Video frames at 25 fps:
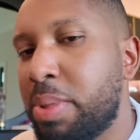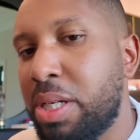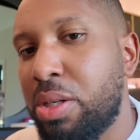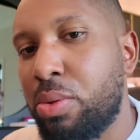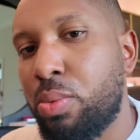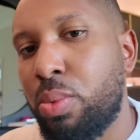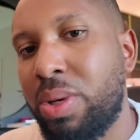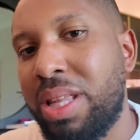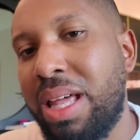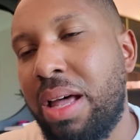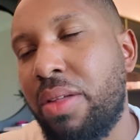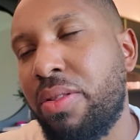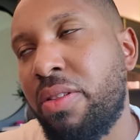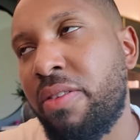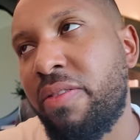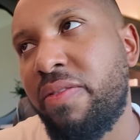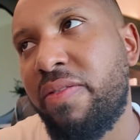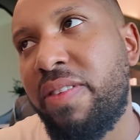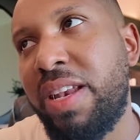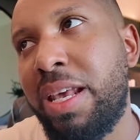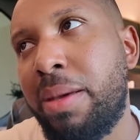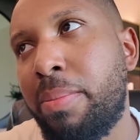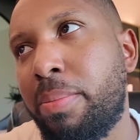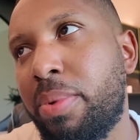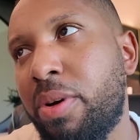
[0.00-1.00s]
but without the
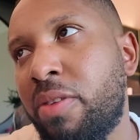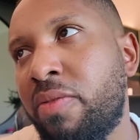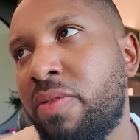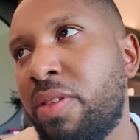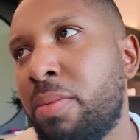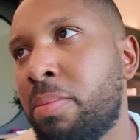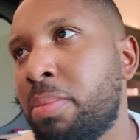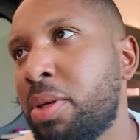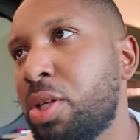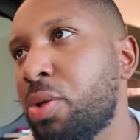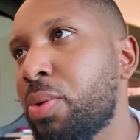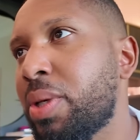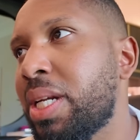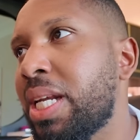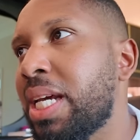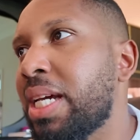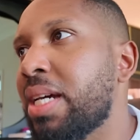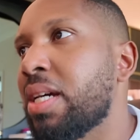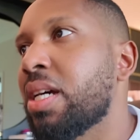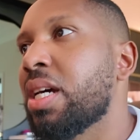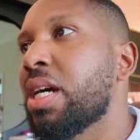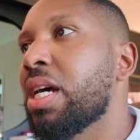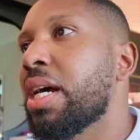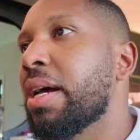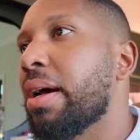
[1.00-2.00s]
flip of the blue in
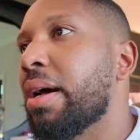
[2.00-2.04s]
it.